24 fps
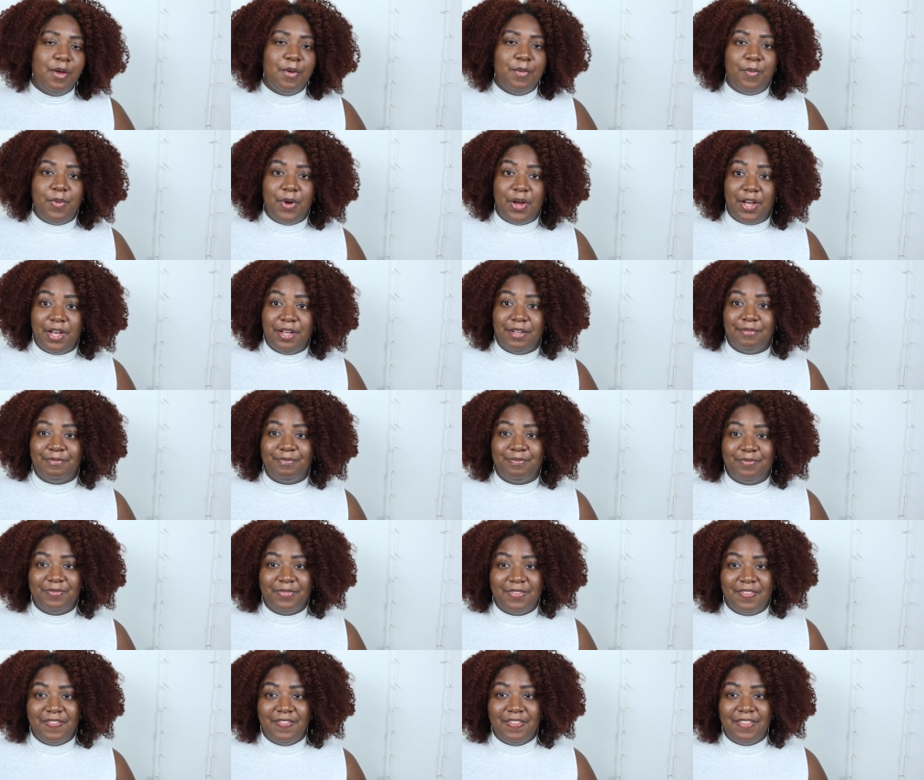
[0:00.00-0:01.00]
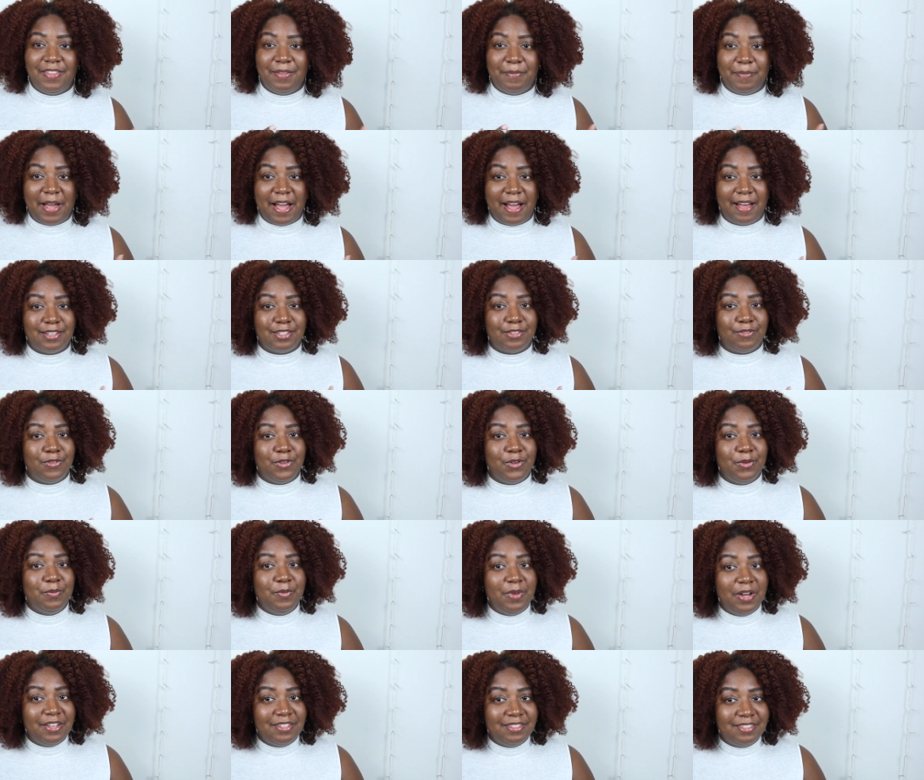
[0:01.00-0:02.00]
But the past few
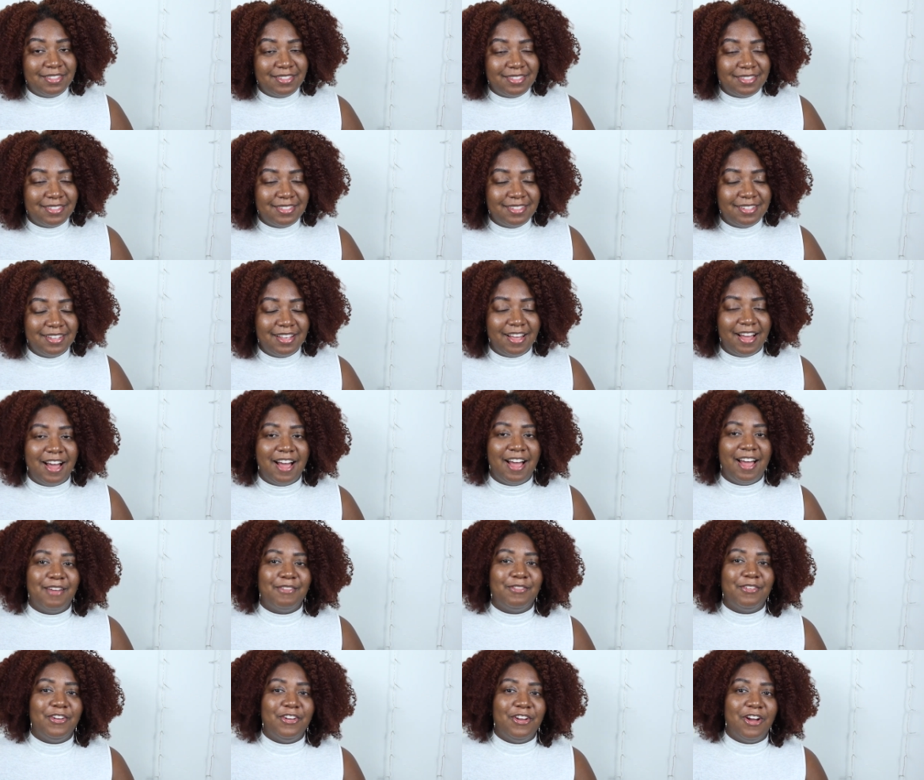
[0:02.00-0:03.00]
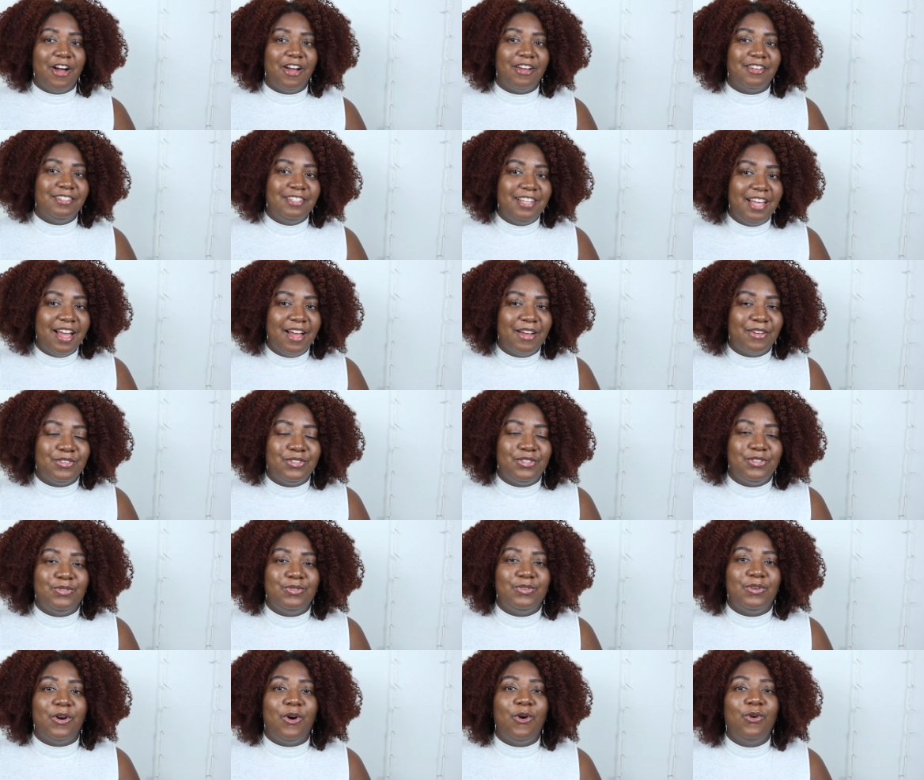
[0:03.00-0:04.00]
months, I have gone down
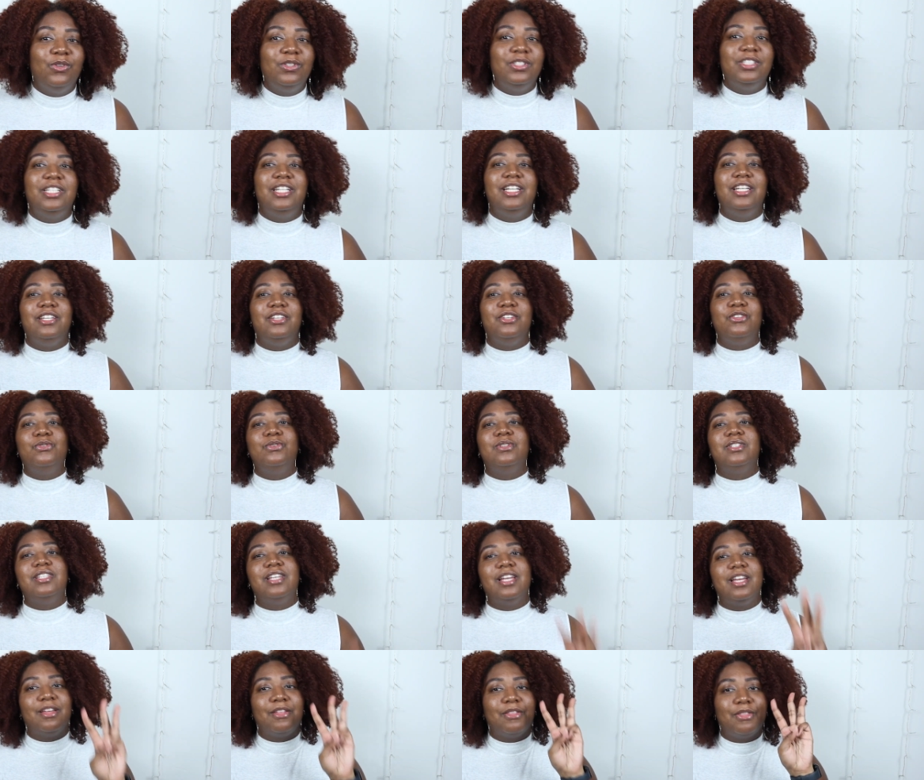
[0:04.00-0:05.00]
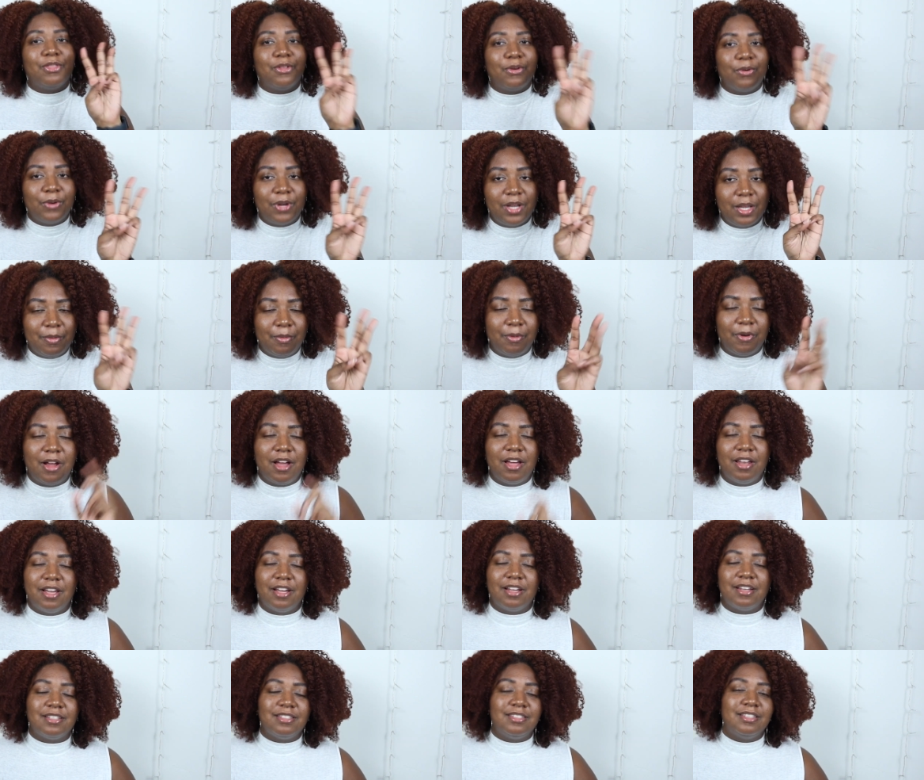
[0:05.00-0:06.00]
to only using 3
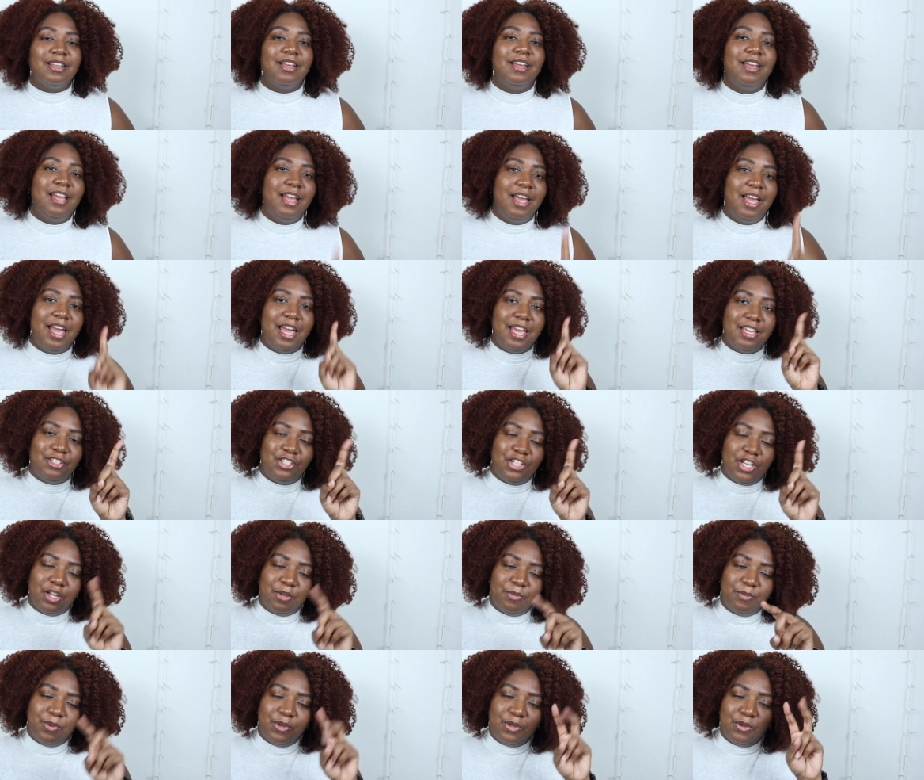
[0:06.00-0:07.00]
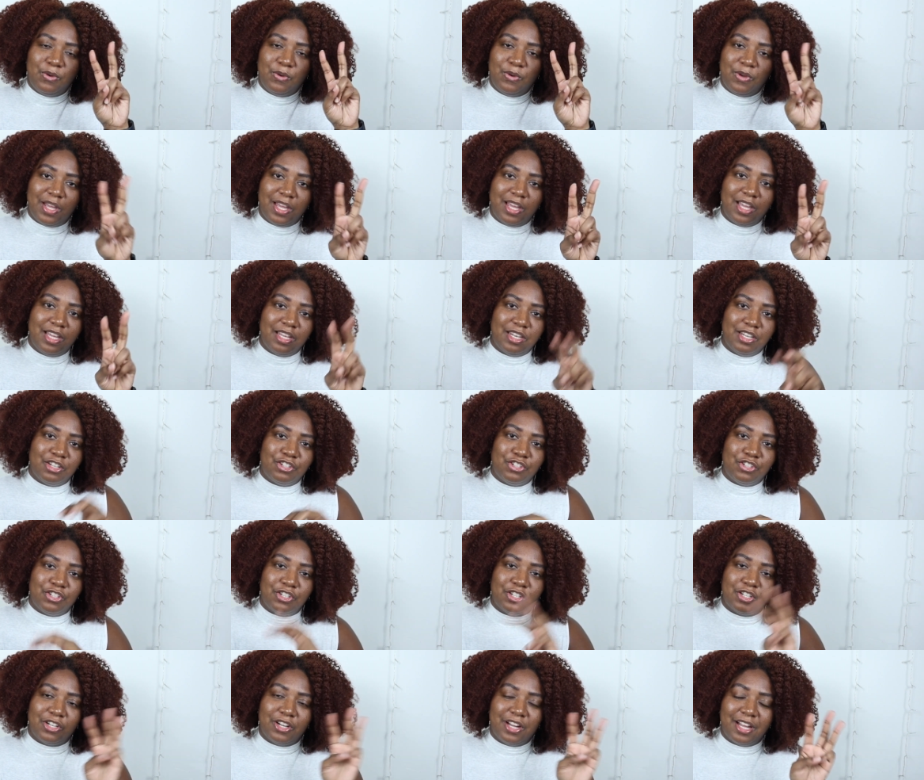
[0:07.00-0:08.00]
products: a shampoo, a
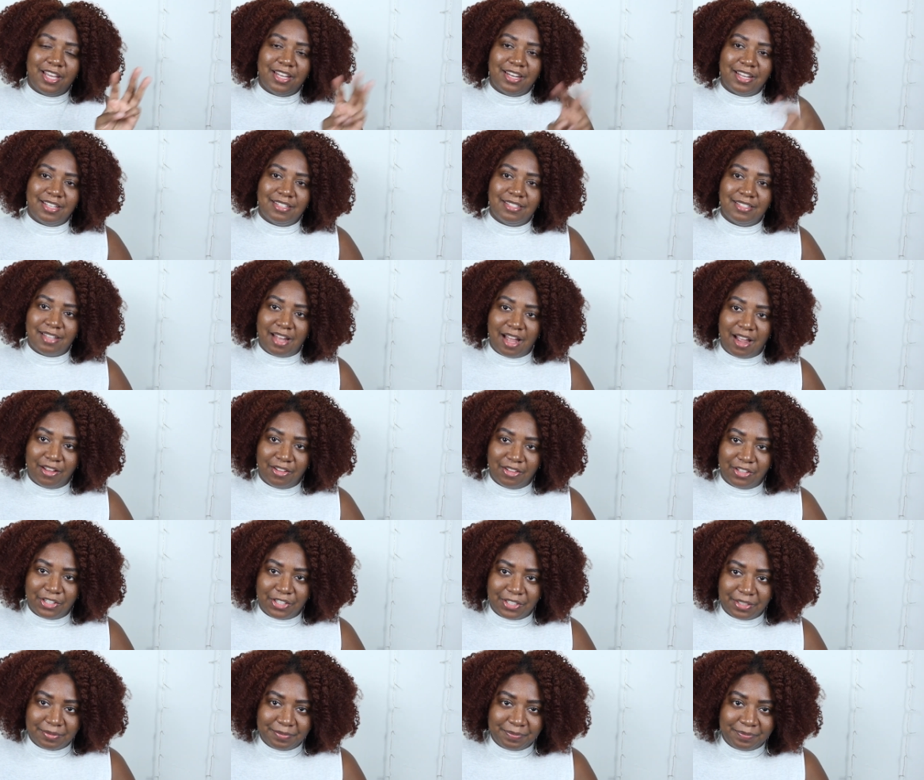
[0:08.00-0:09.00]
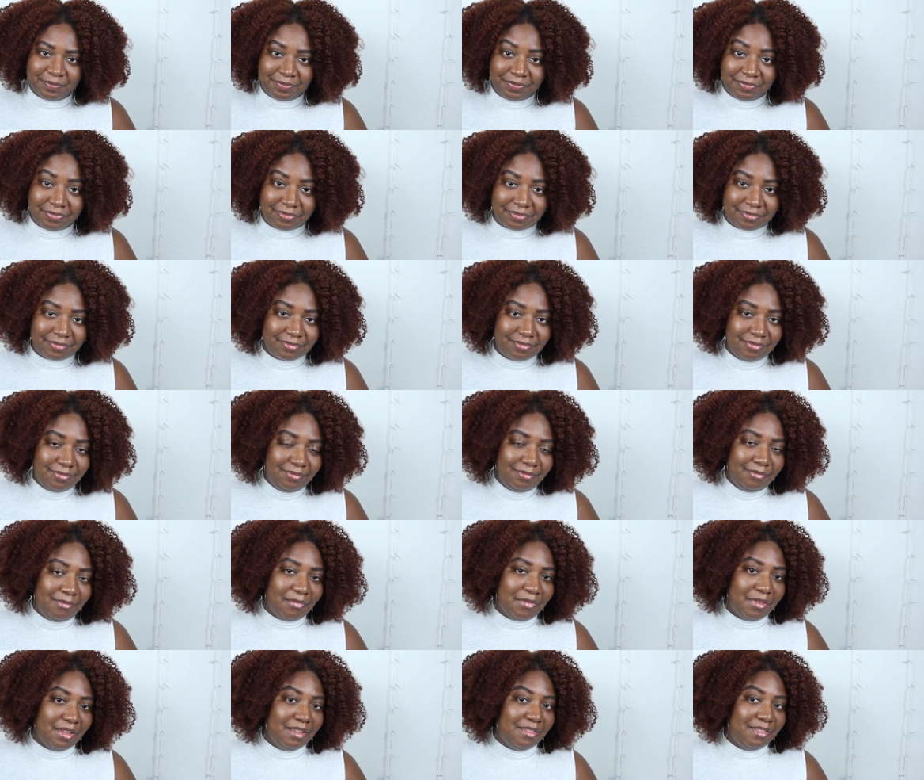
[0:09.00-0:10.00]
conditioner, and a styler.
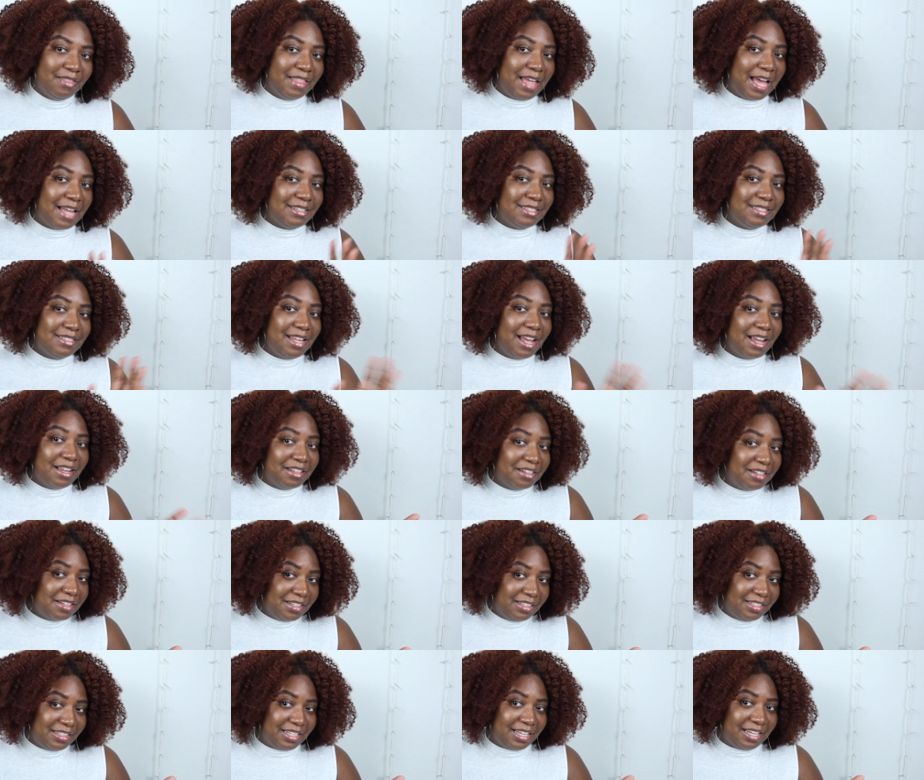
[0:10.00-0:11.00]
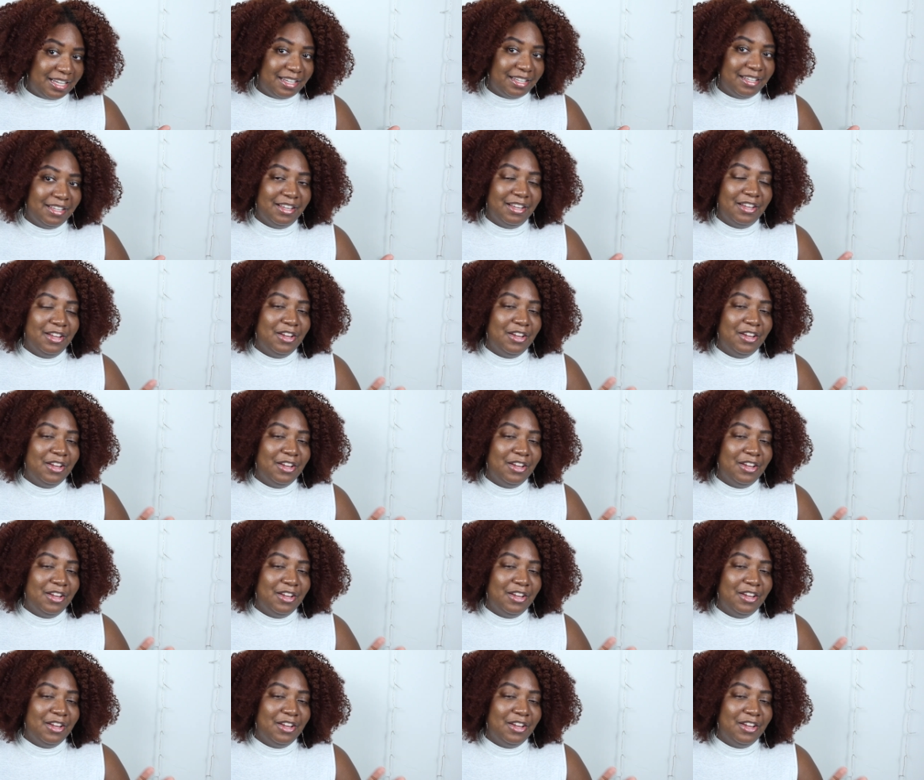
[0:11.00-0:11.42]
That's technically